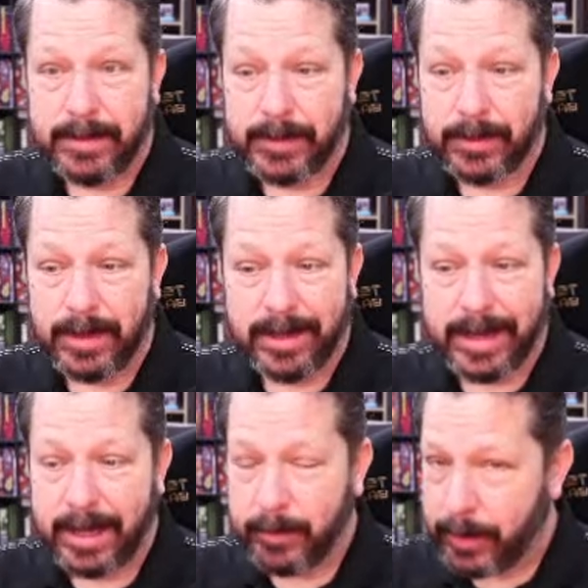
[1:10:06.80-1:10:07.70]
are not
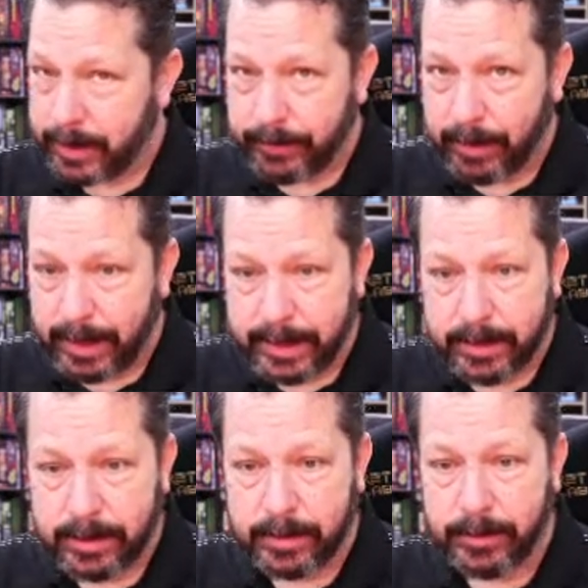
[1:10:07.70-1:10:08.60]
calibrated right.
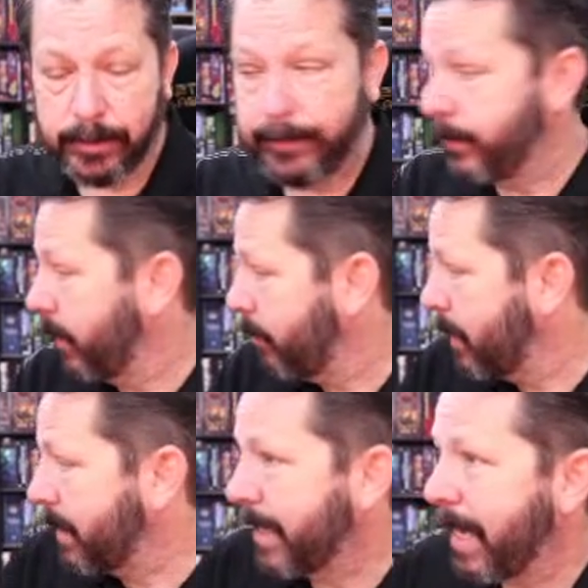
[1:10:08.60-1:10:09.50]
Your
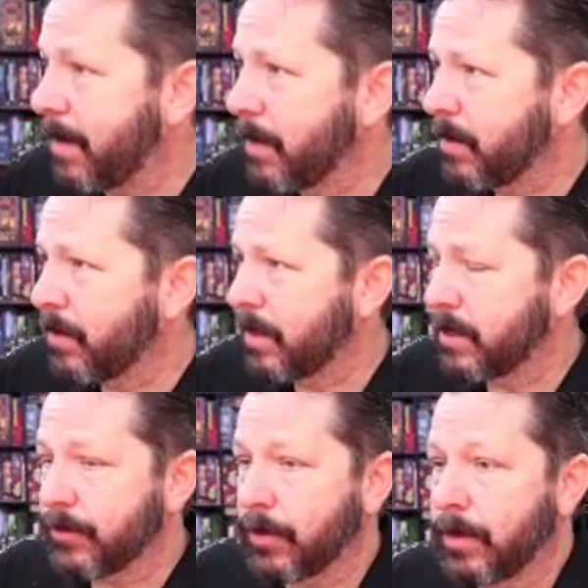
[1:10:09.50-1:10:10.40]
filament diameter
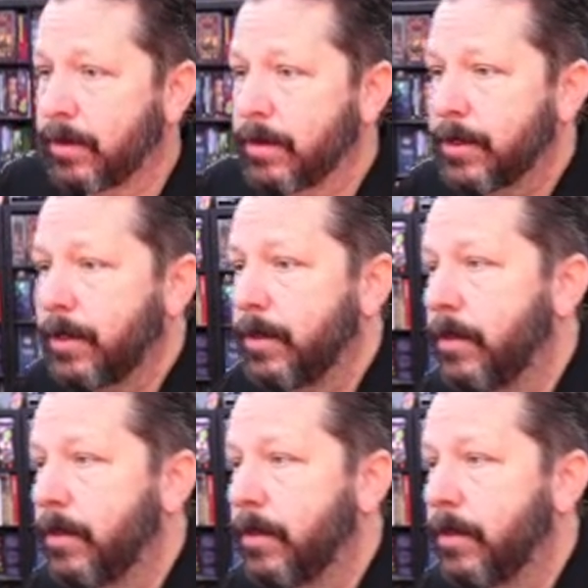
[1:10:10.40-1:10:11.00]
is wrong. So,